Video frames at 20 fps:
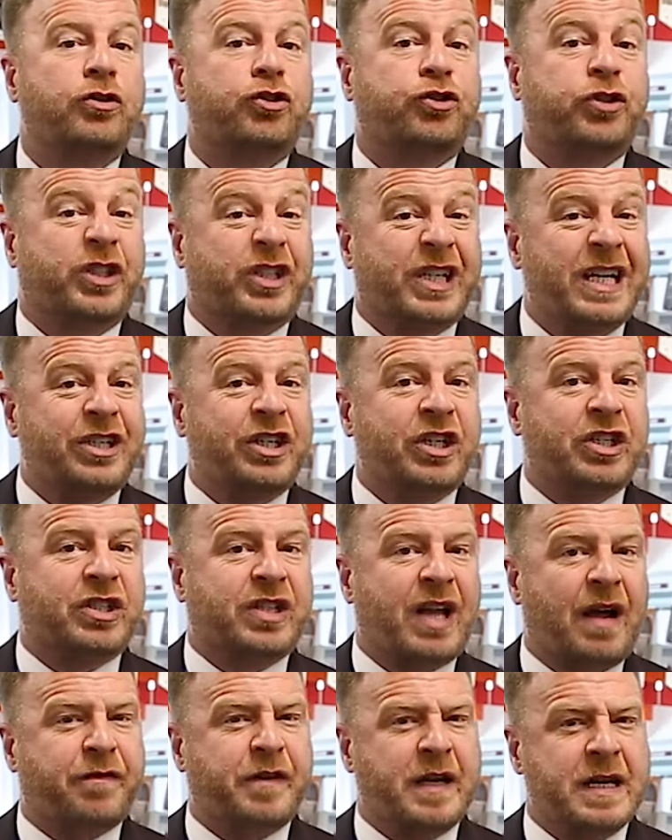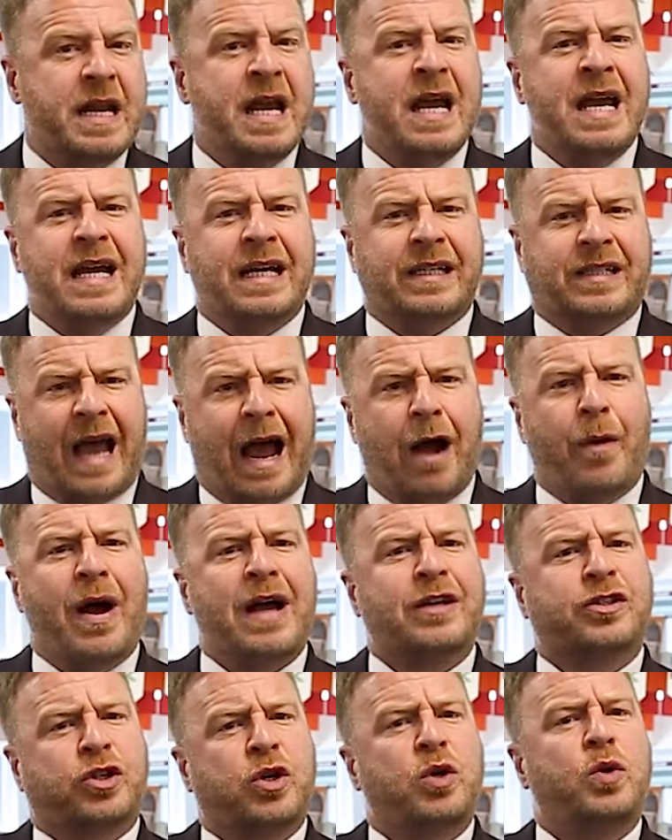strategic staffing is how
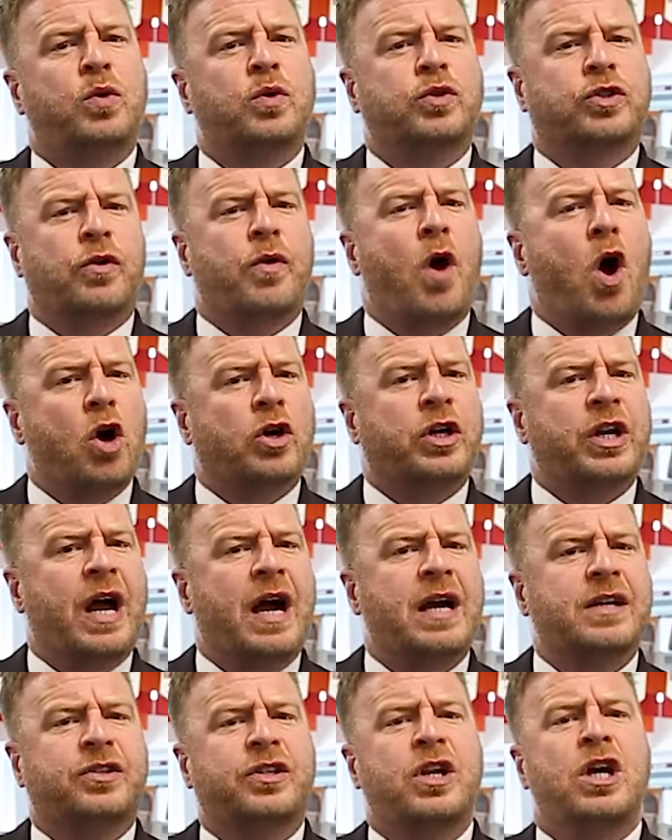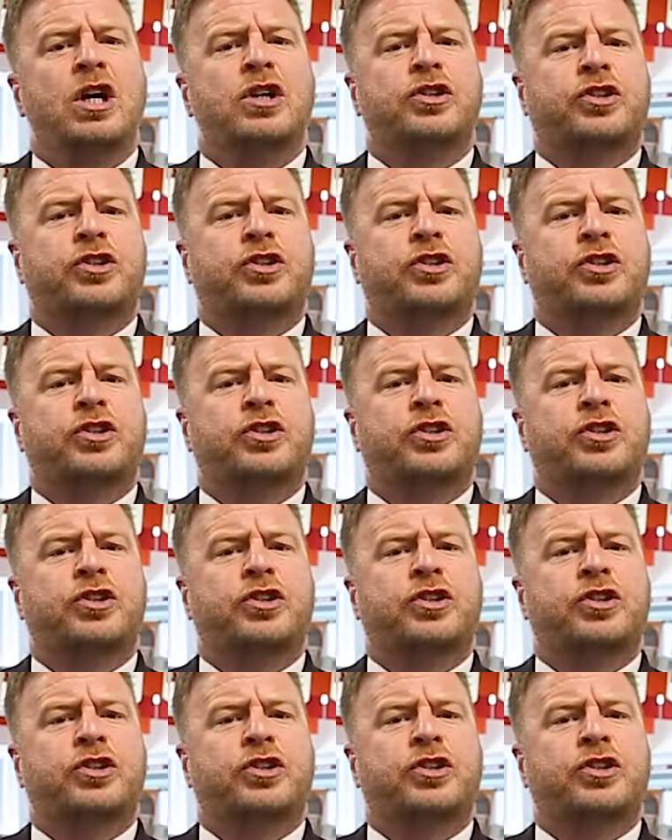our schools are organised